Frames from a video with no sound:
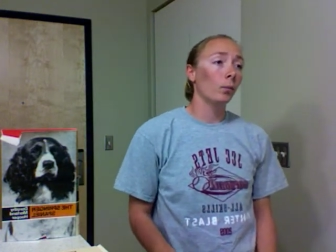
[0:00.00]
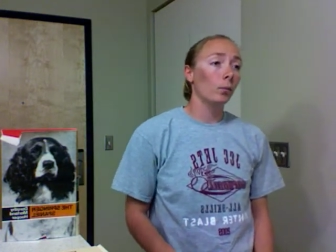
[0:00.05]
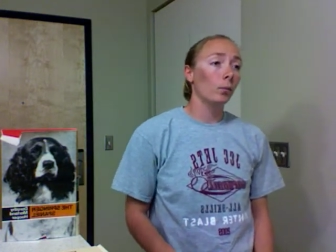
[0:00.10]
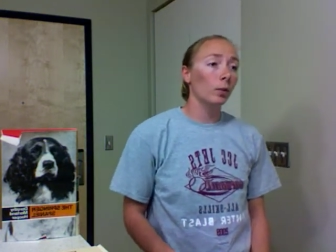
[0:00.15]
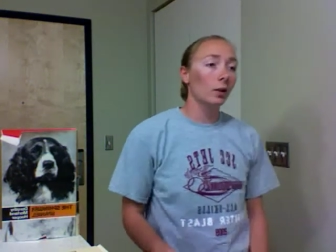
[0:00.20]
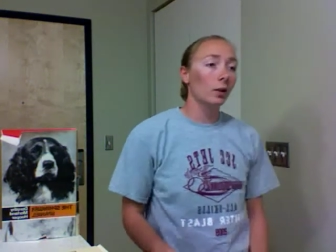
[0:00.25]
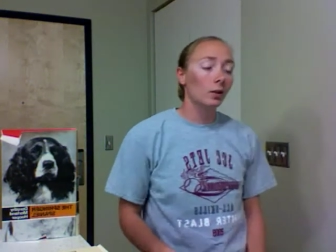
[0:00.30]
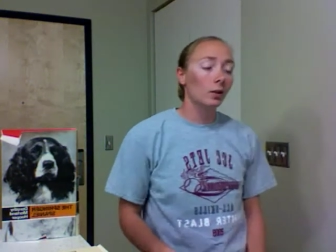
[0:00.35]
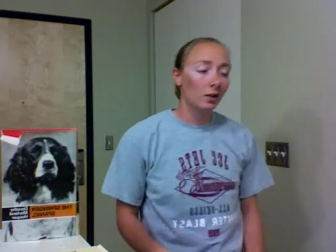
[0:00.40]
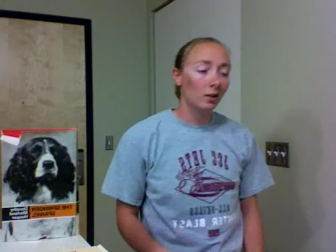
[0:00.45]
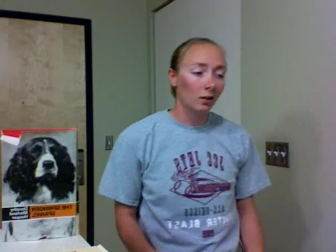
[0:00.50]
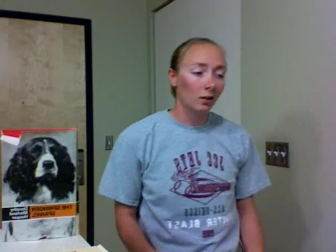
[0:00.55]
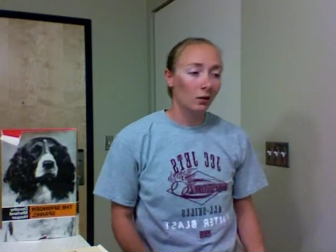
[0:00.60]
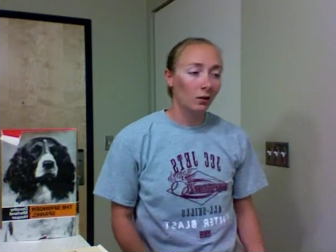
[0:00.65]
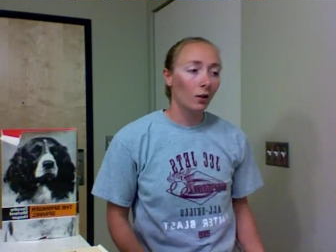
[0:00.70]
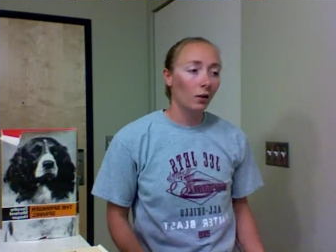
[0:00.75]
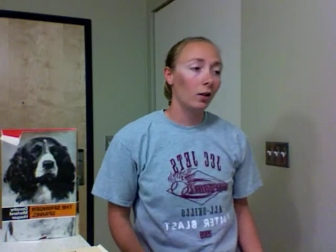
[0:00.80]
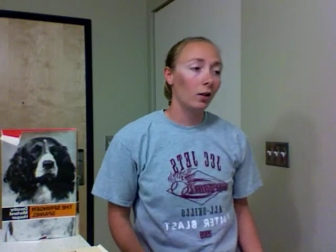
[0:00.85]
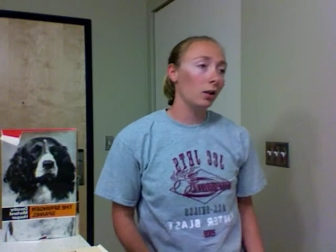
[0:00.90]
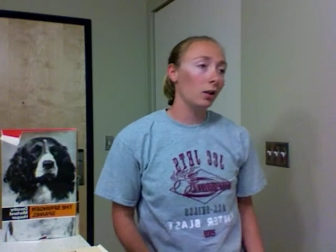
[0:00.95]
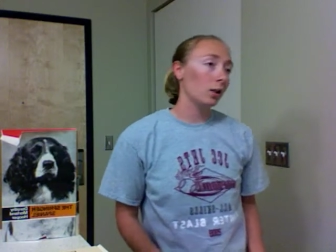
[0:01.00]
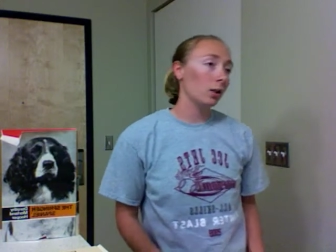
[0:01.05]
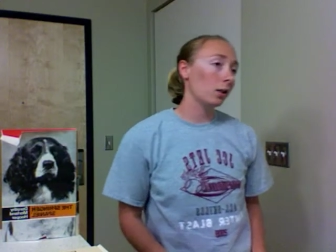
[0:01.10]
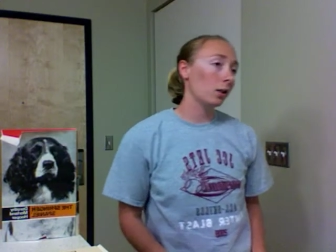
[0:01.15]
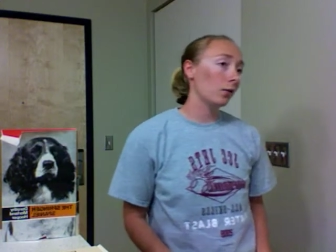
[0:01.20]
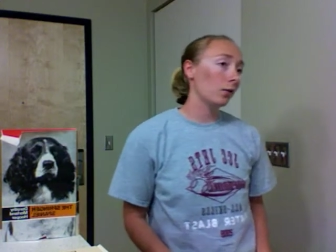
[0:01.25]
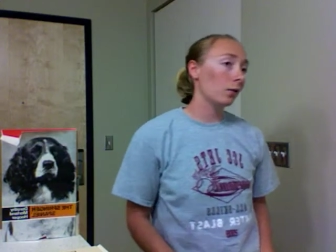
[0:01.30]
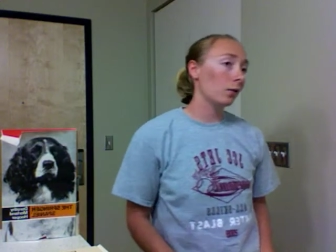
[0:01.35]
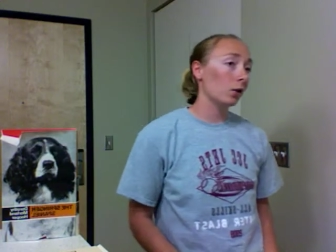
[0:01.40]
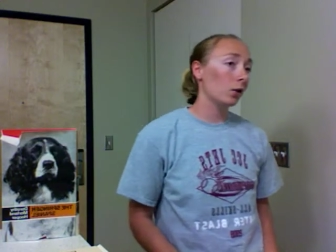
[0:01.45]
because it is very easy
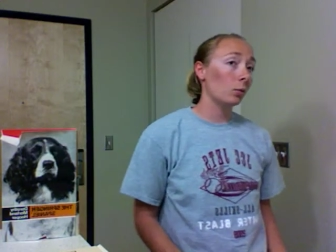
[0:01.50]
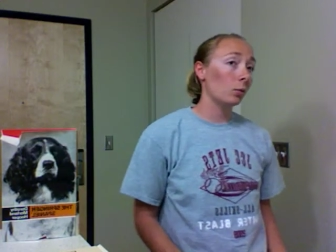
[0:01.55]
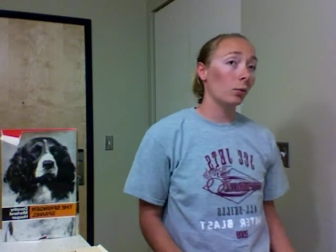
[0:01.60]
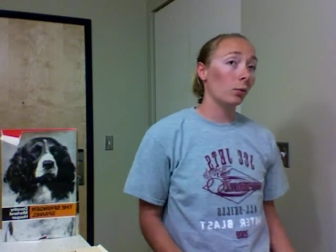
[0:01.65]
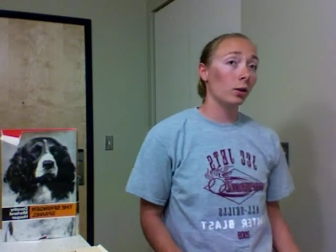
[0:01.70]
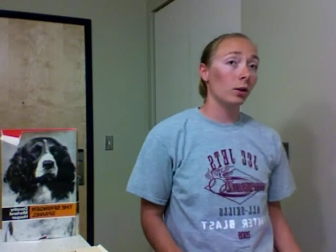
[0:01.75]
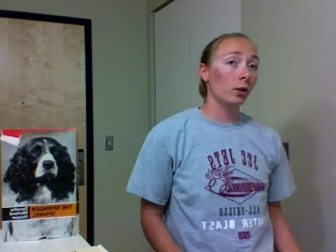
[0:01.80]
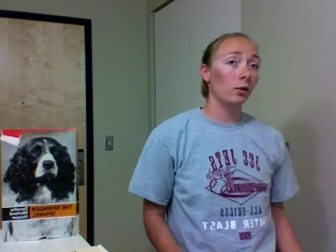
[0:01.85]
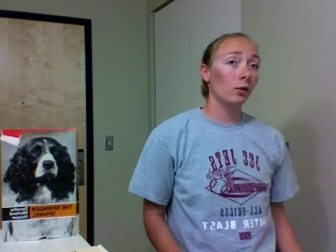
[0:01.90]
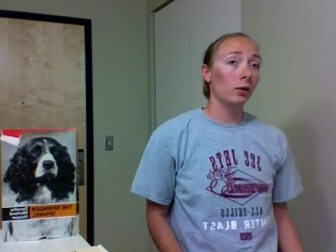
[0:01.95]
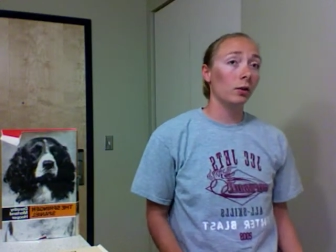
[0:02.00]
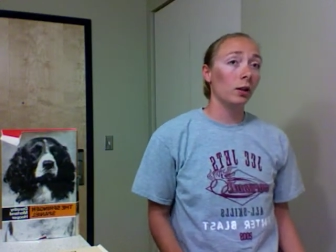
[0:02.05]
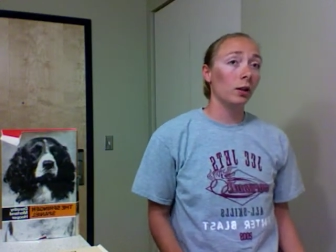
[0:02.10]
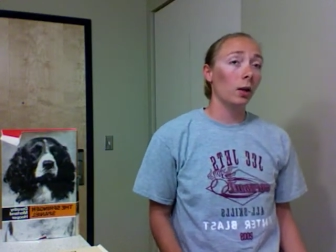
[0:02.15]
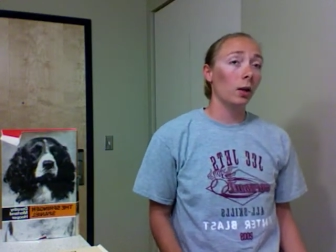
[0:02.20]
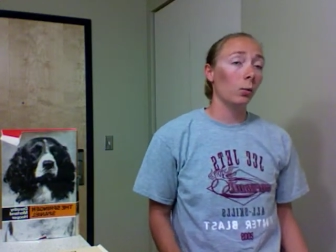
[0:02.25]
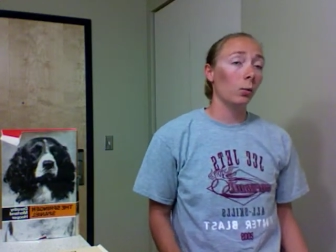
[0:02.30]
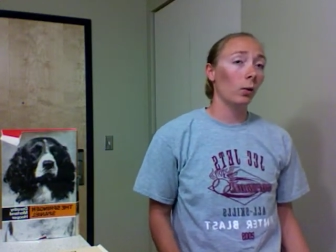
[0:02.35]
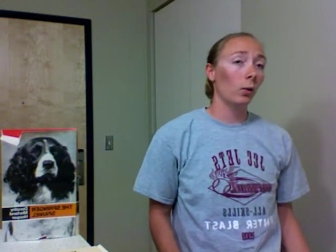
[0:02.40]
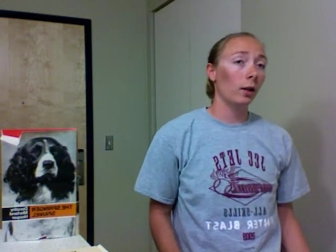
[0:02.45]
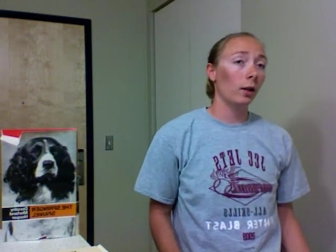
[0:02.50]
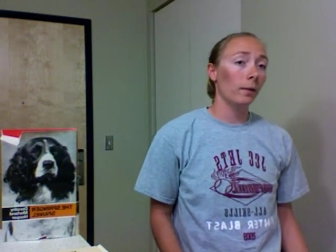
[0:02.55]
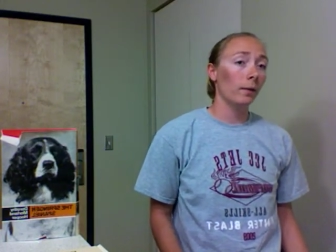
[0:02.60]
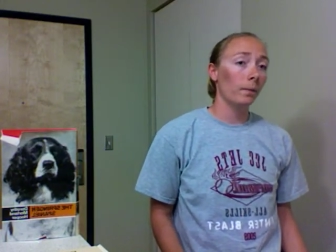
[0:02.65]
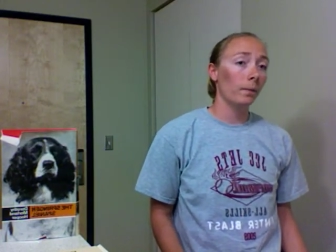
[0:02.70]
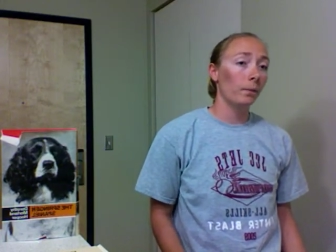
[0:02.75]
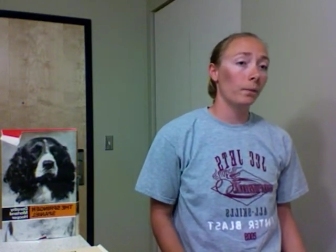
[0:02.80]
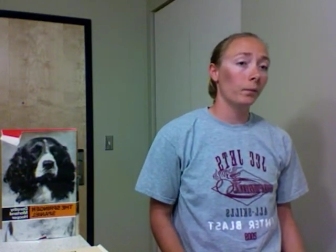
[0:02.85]
for this breed to gain weight.